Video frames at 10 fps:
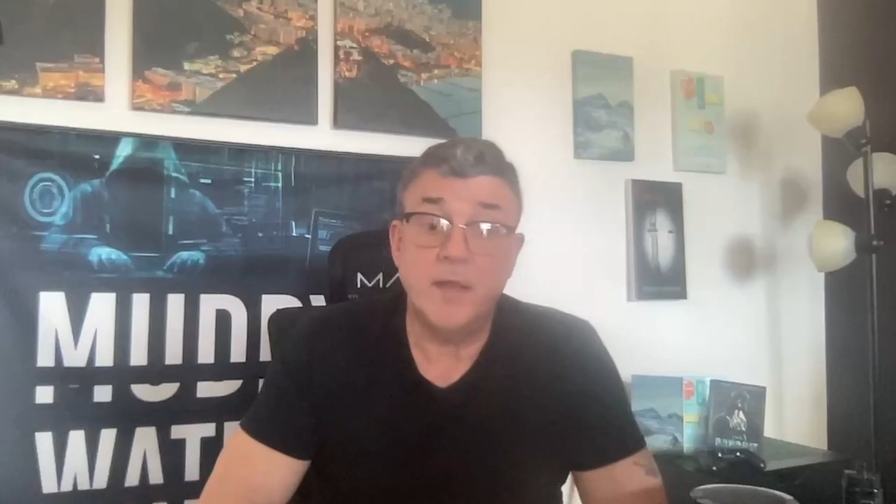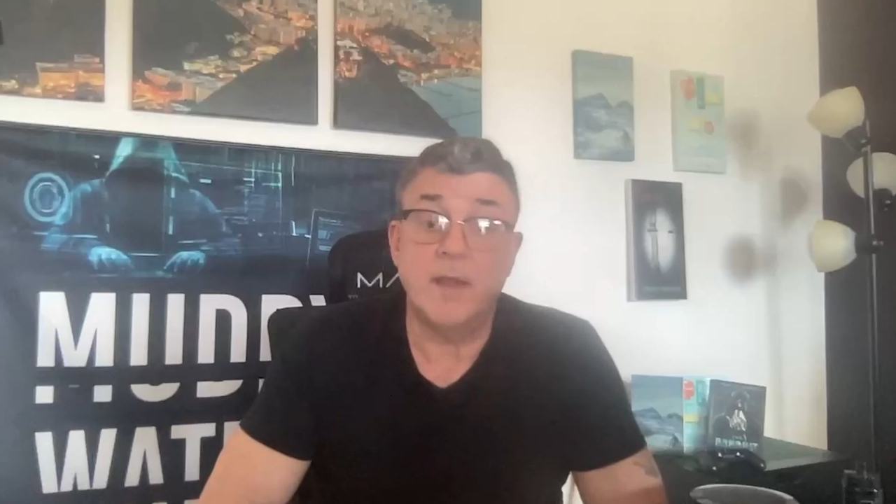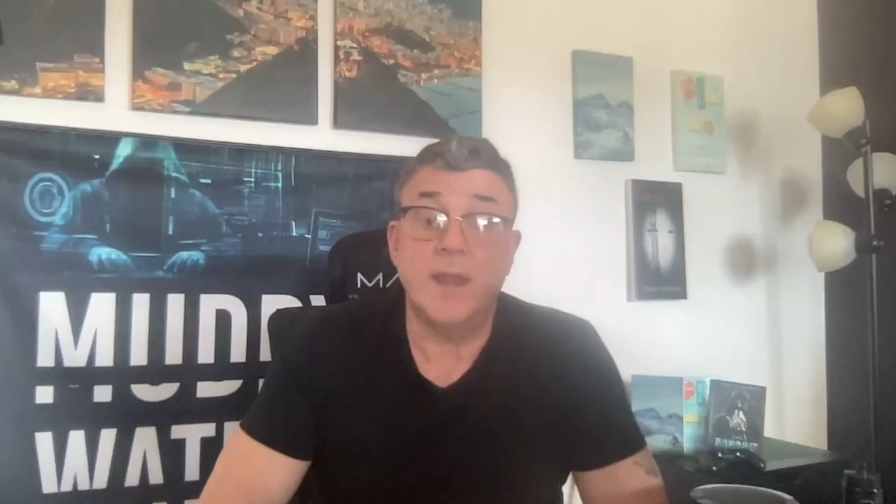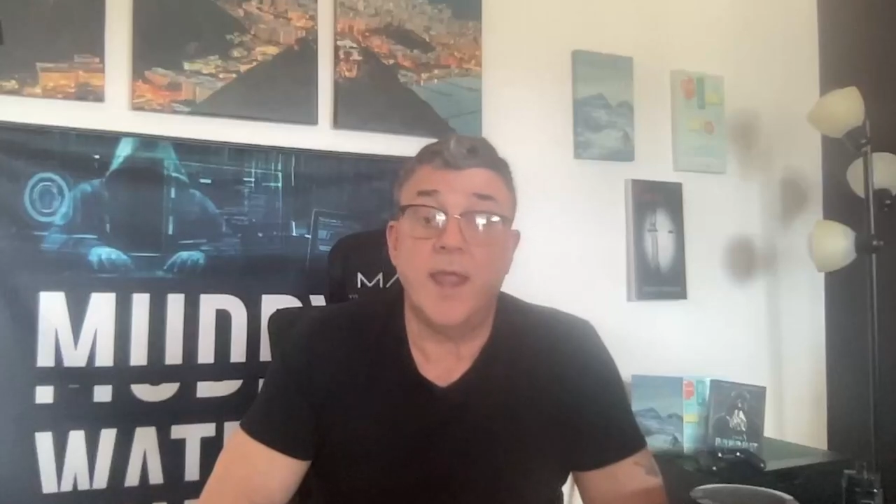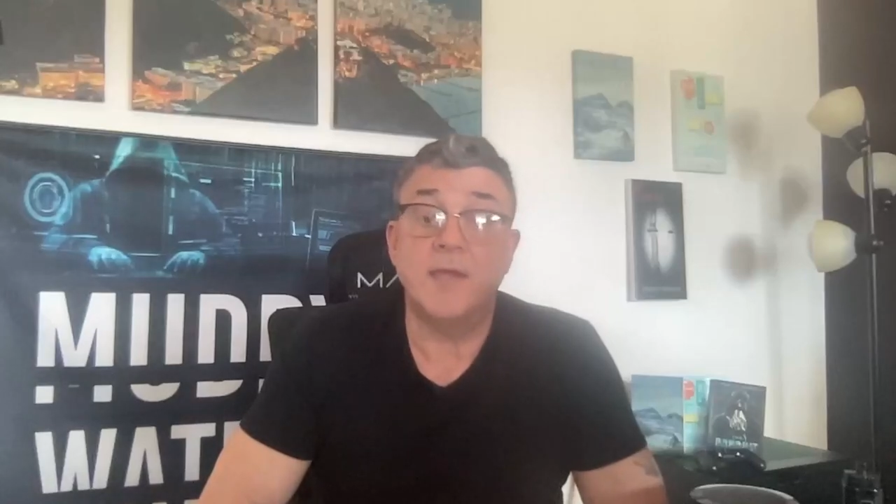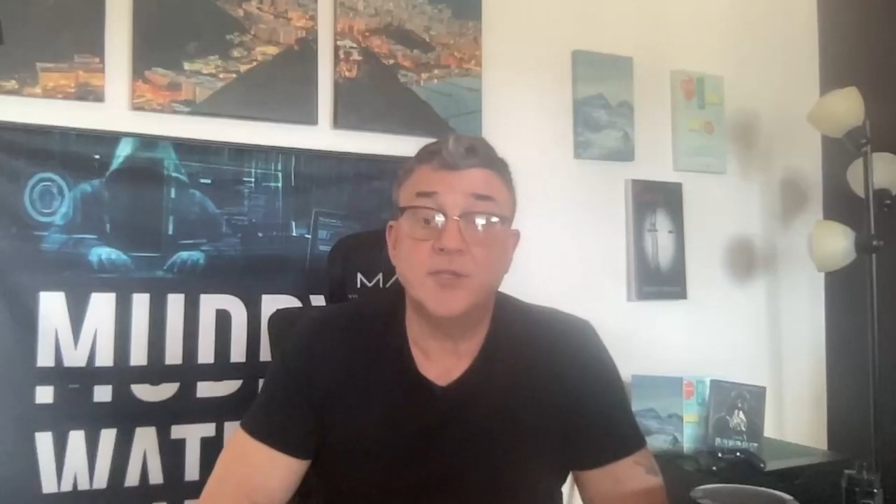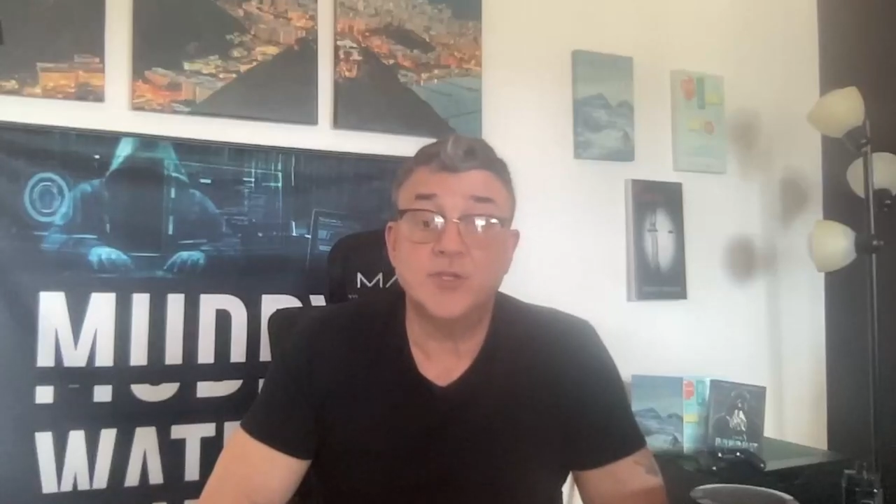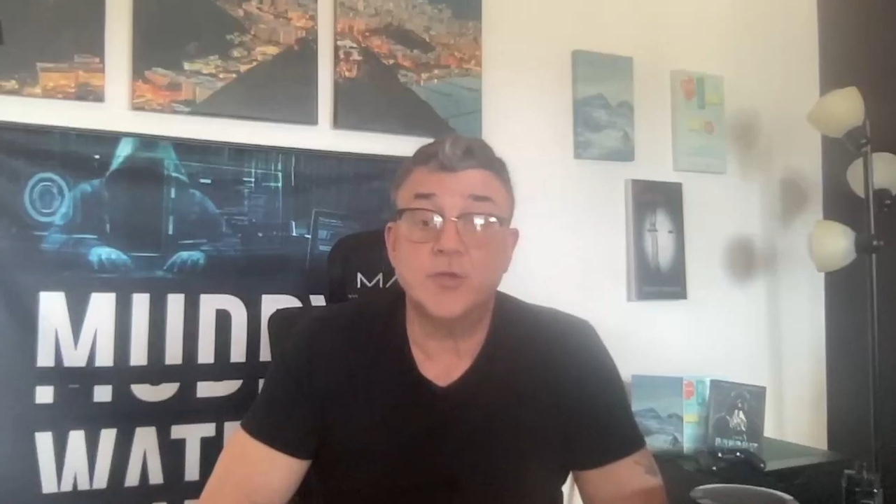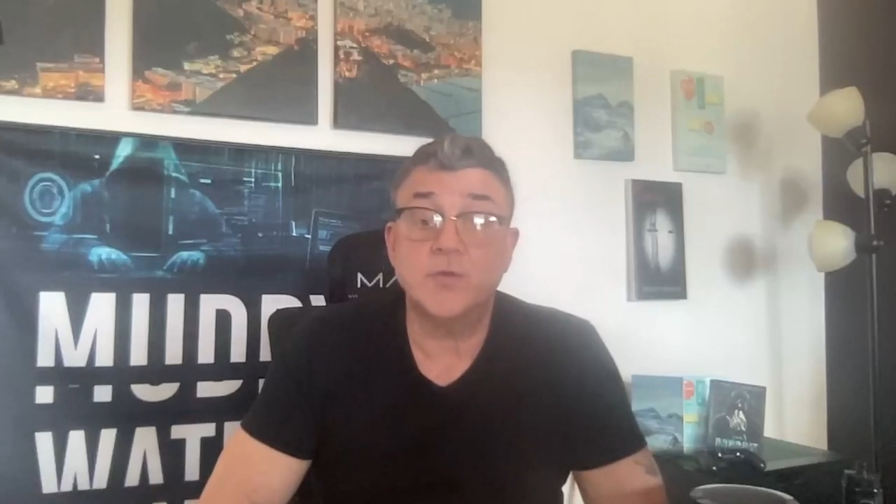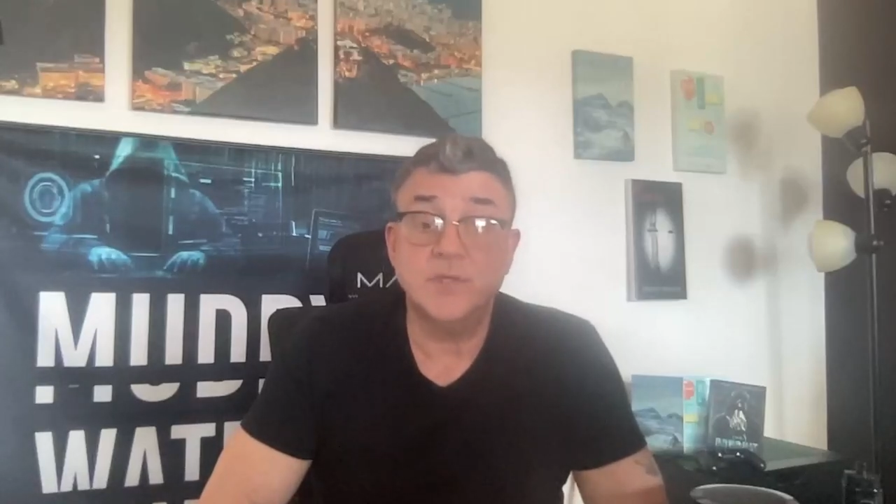but an
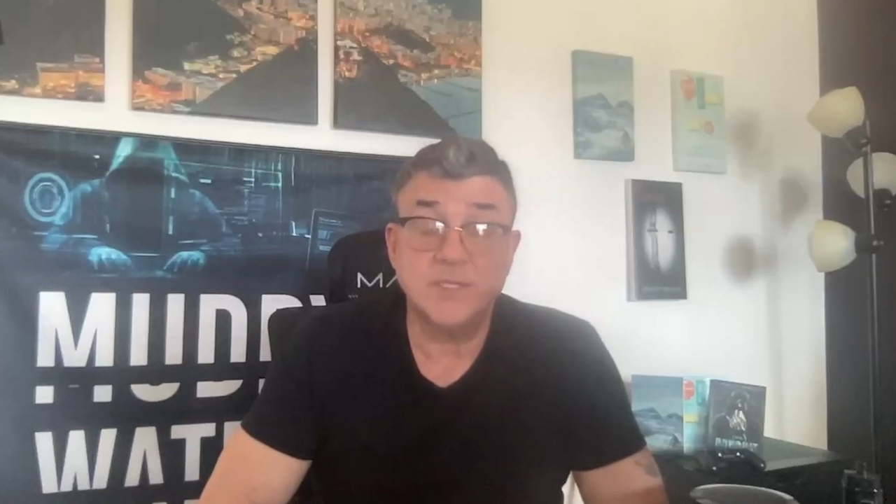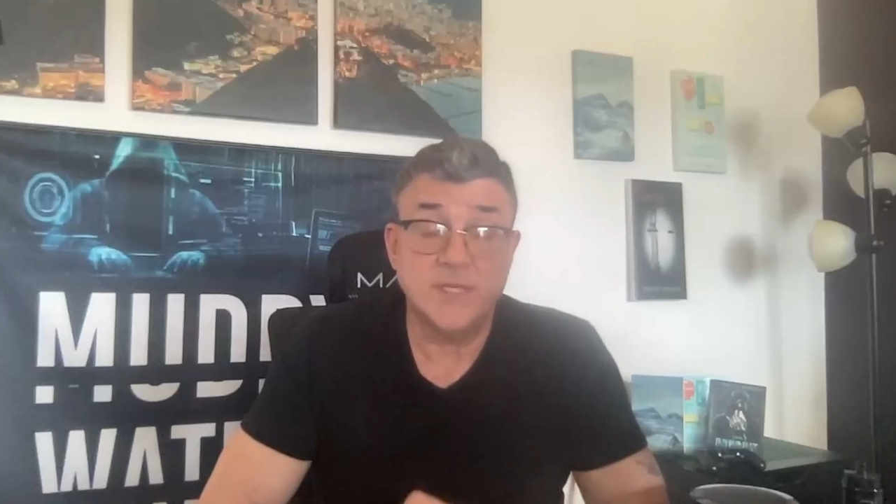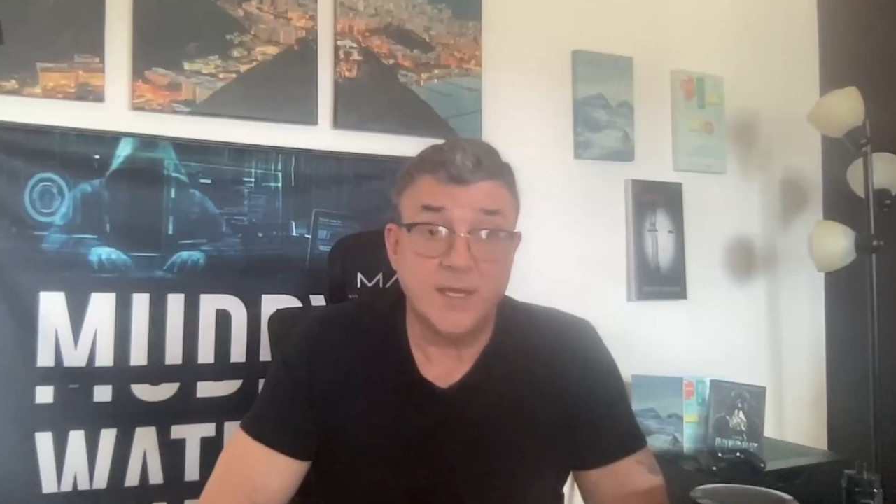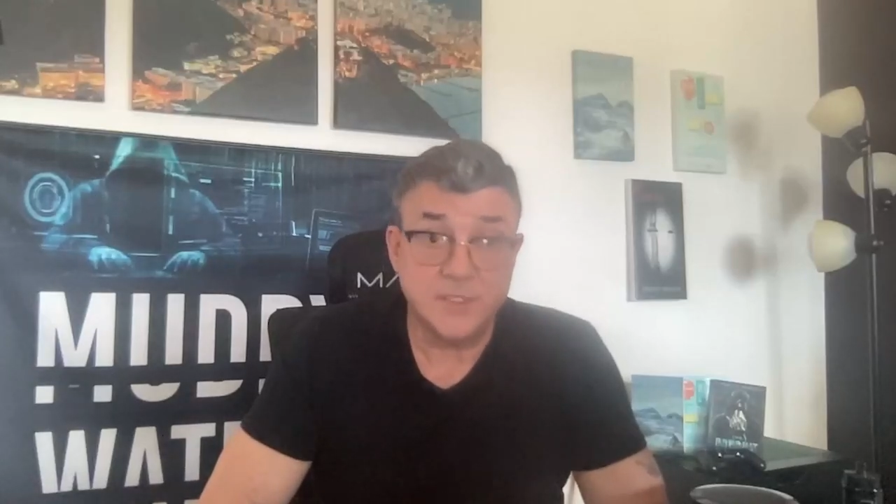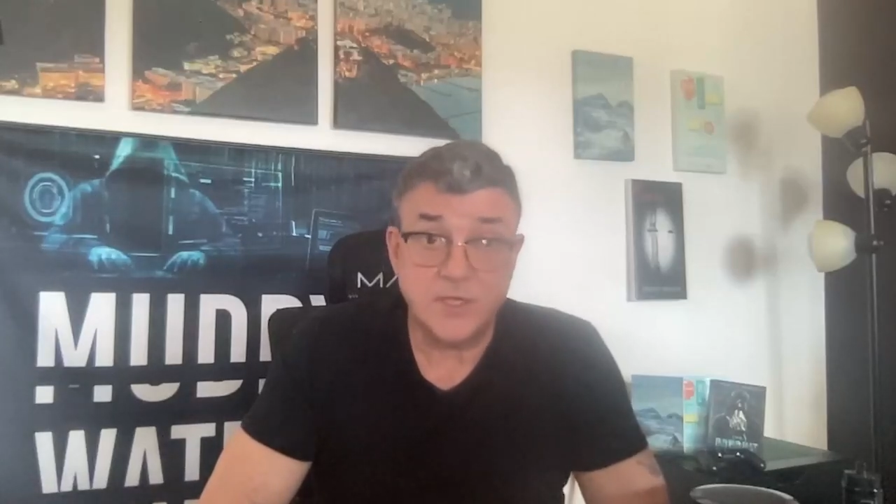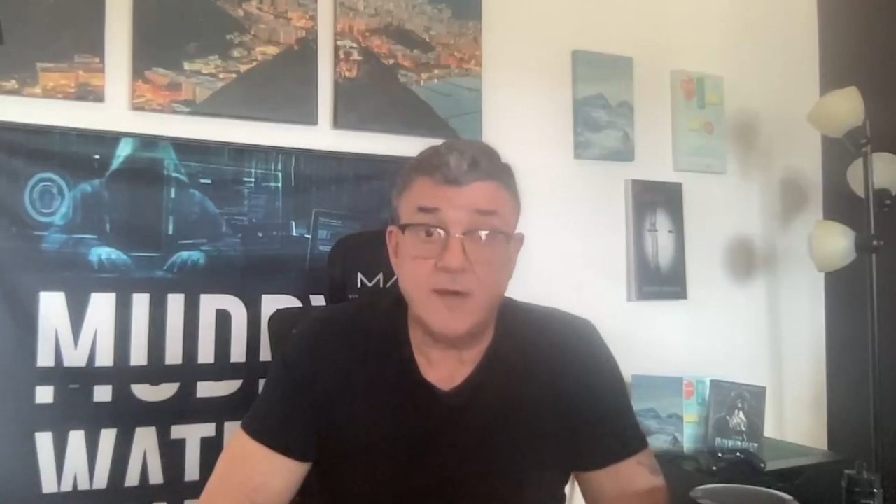insurance